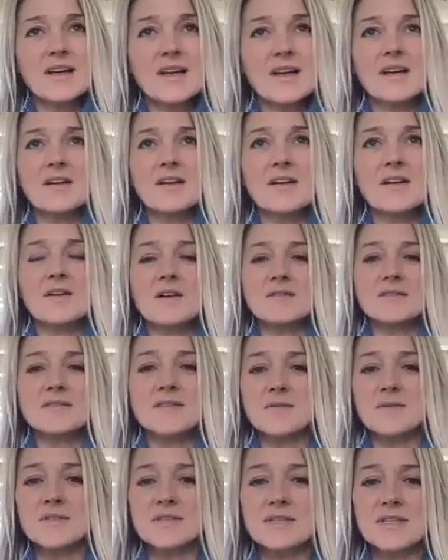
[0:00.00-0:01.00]
You know what else I
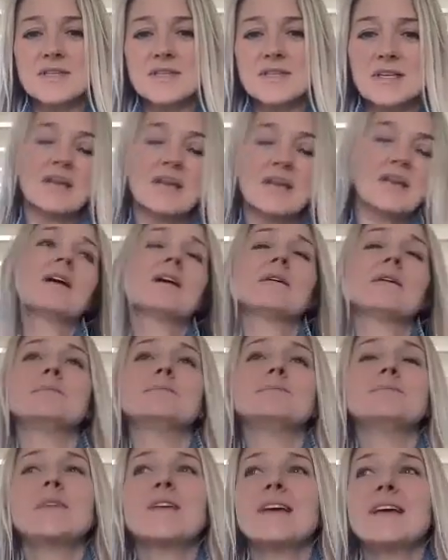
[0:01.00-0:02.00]
was thinking?
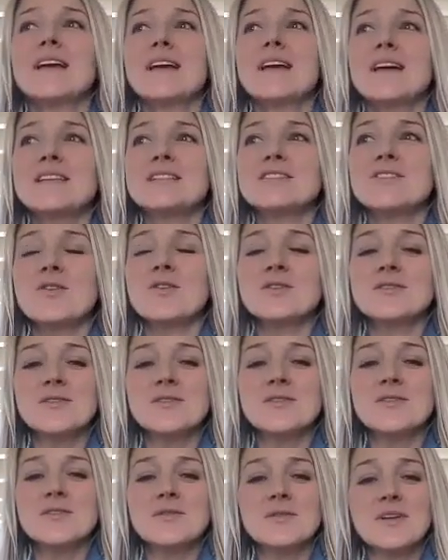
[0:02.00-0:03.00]
It's
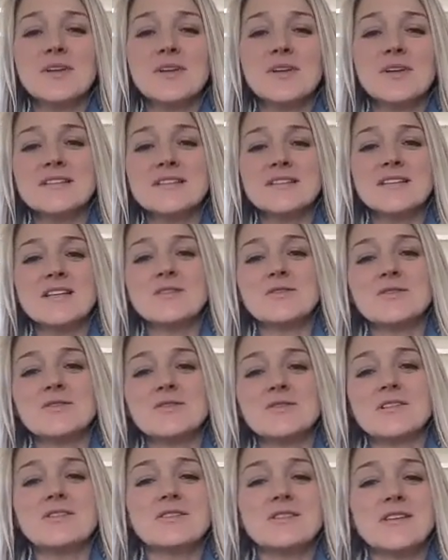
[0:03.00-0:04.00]
also like this thing
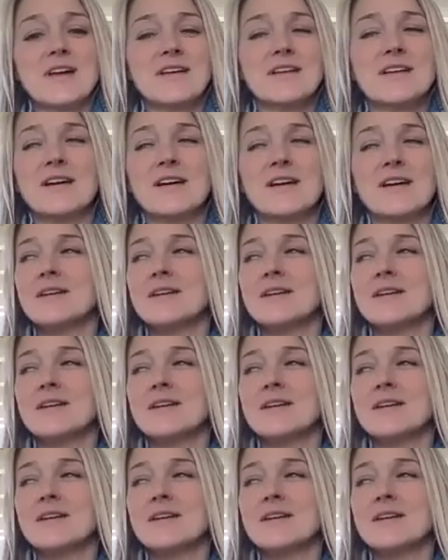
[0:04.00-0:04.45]
you said,